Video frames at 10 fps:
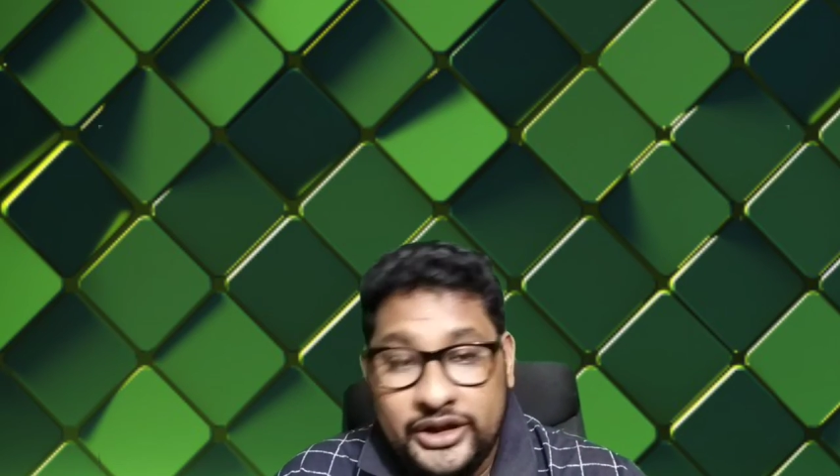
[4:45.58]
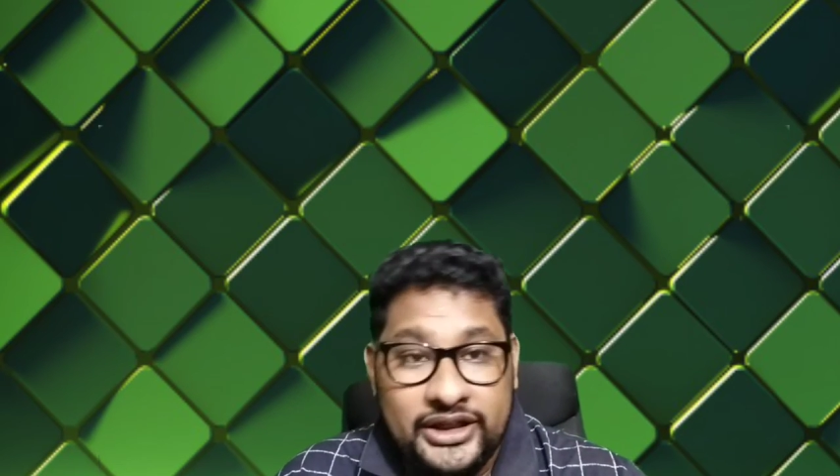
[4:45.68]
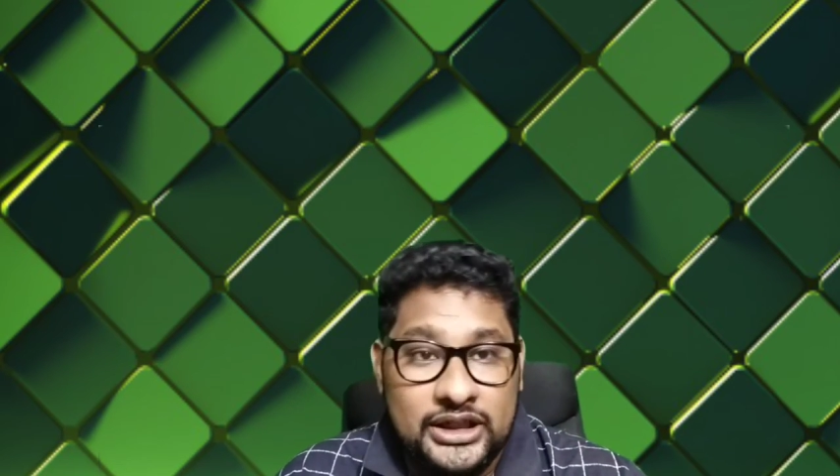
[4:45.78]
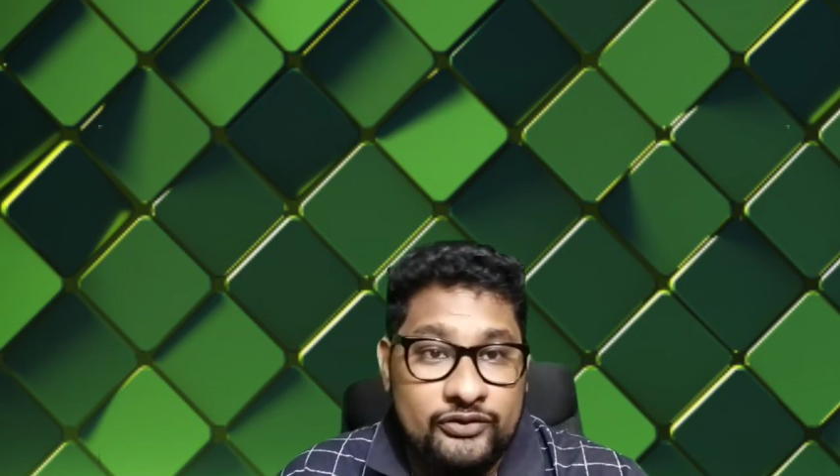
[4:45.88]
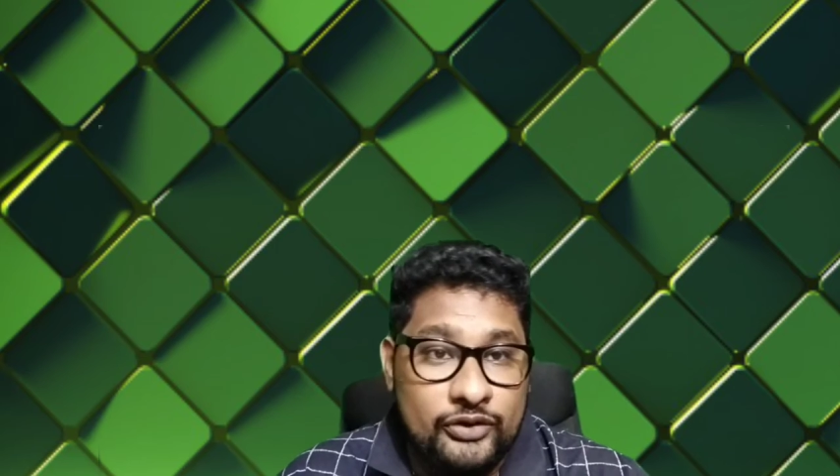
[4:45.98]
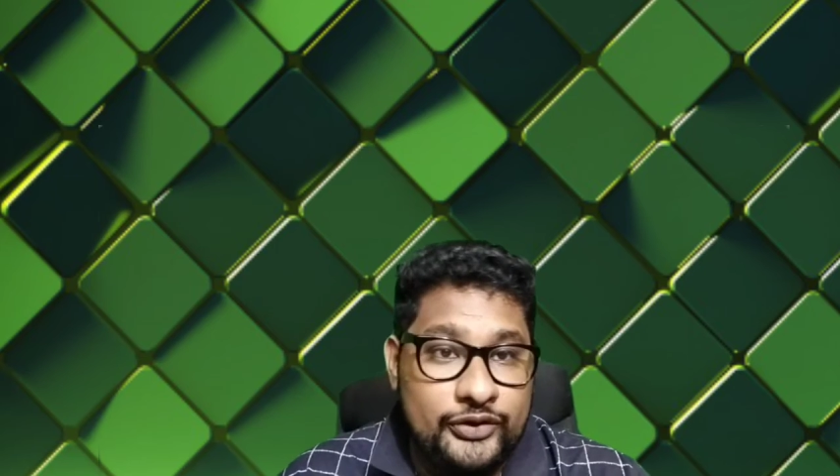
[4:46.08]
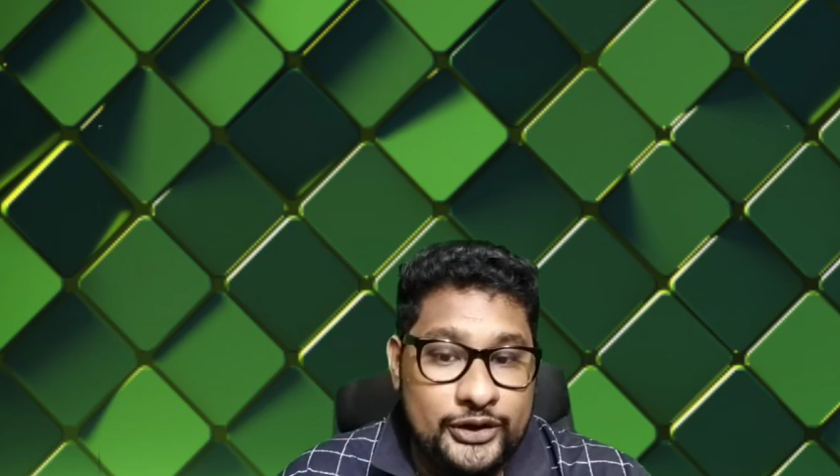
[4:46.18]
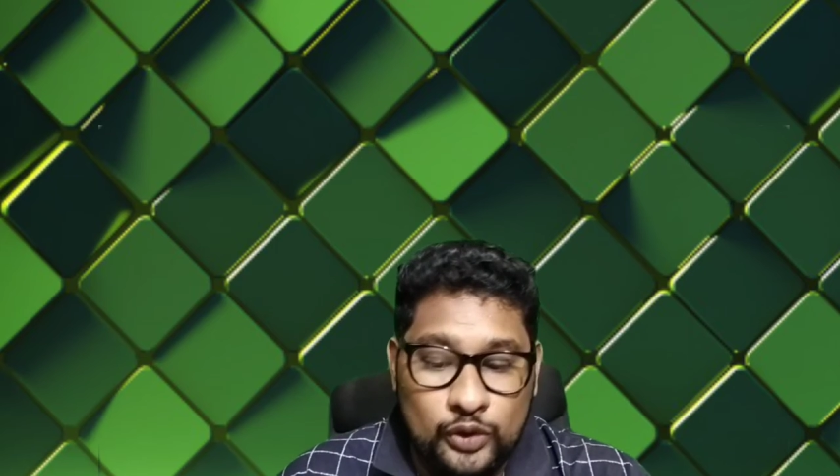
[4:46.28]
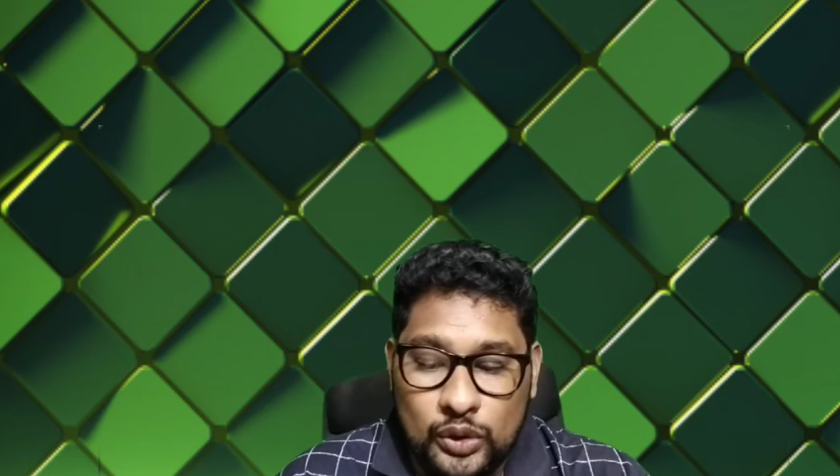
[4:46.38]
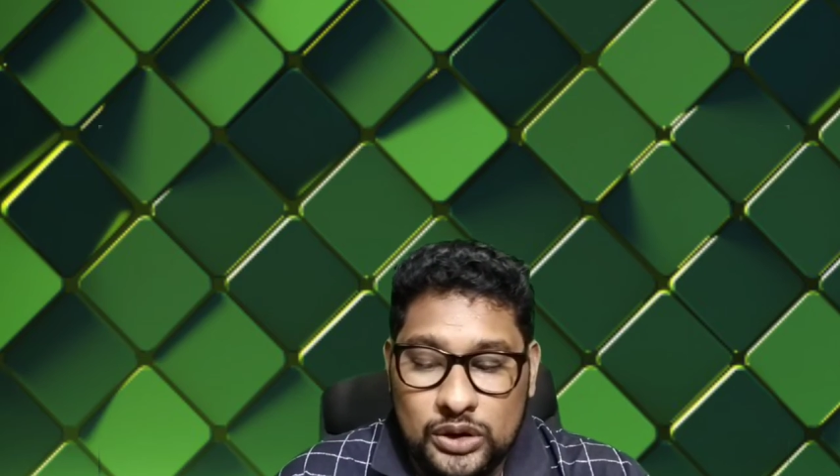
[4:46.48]
and 15th
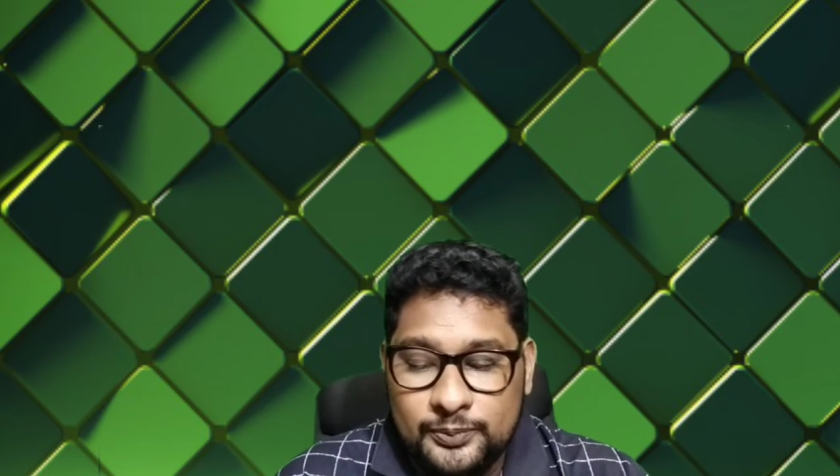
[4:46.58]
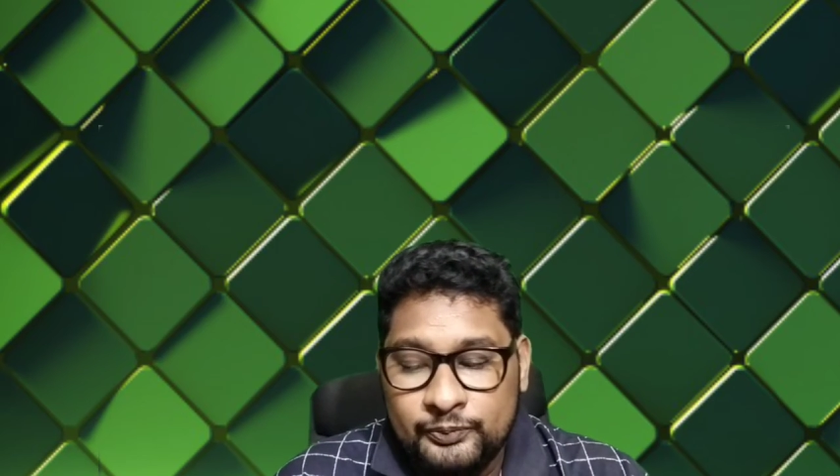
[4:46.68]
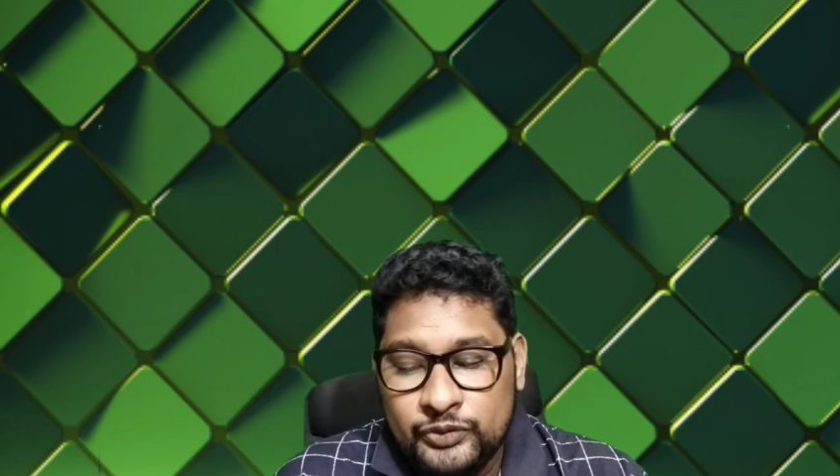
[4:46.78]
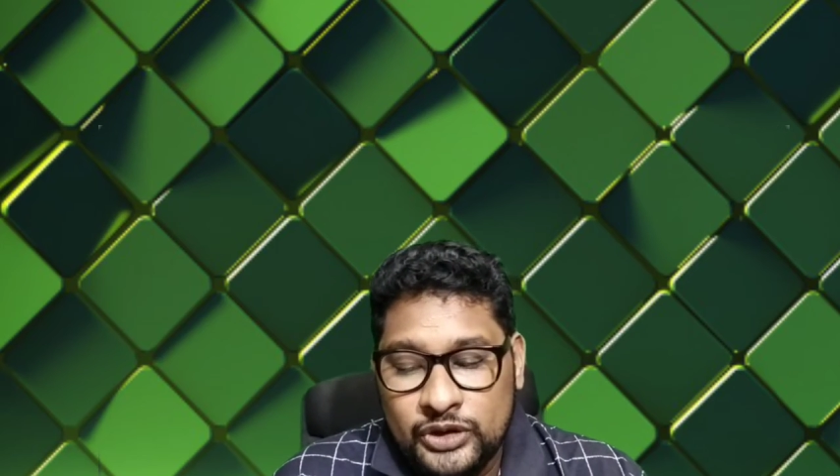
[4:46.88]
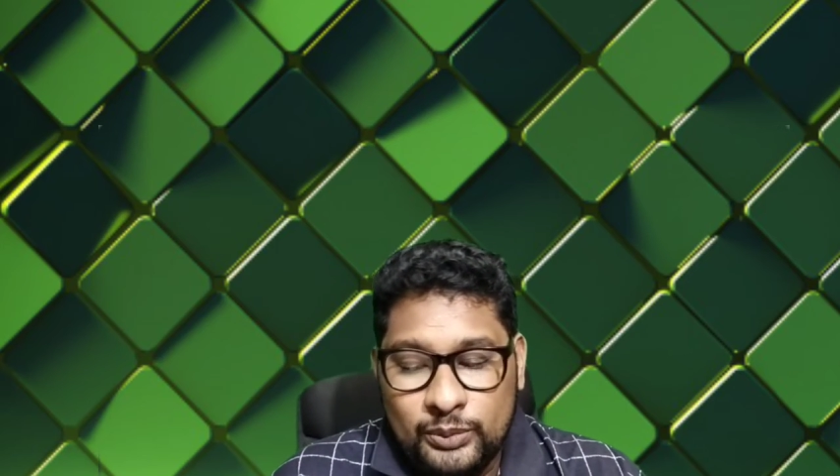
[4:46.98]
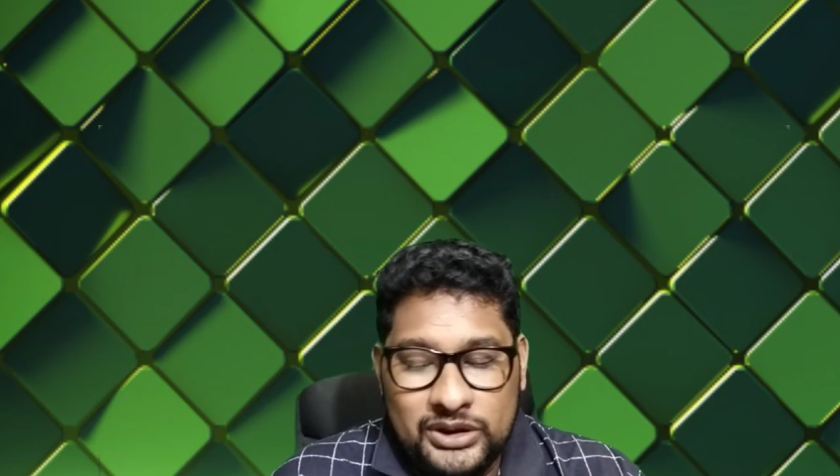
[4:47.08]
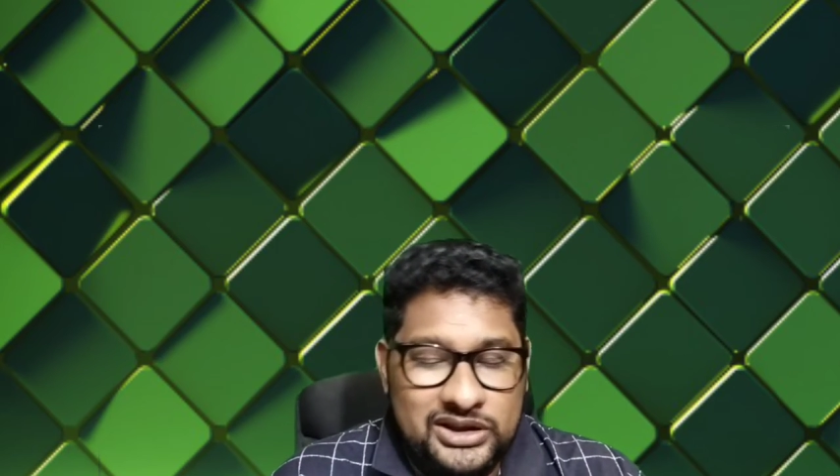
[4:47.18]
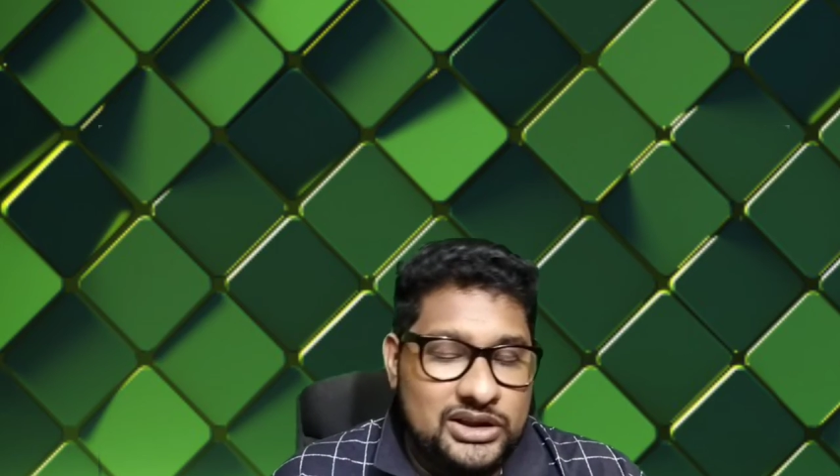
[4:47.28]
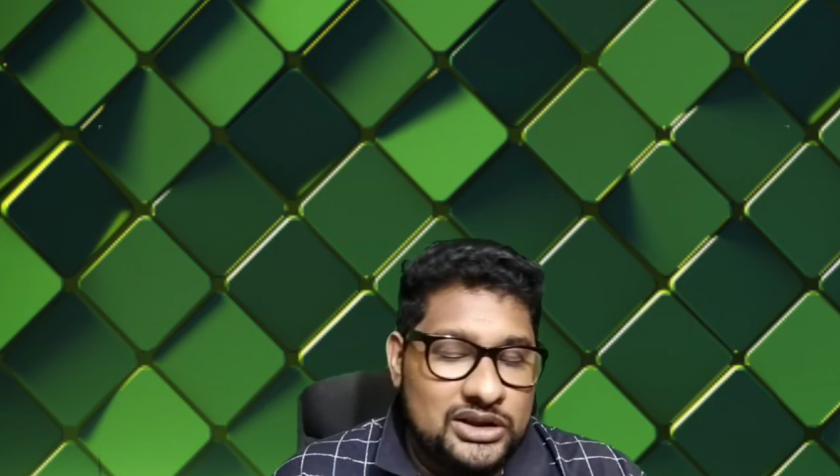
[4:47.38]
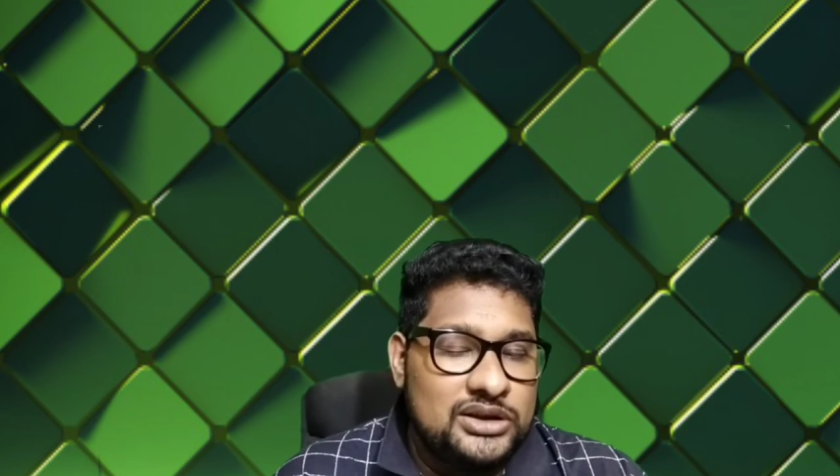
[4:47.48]
over, but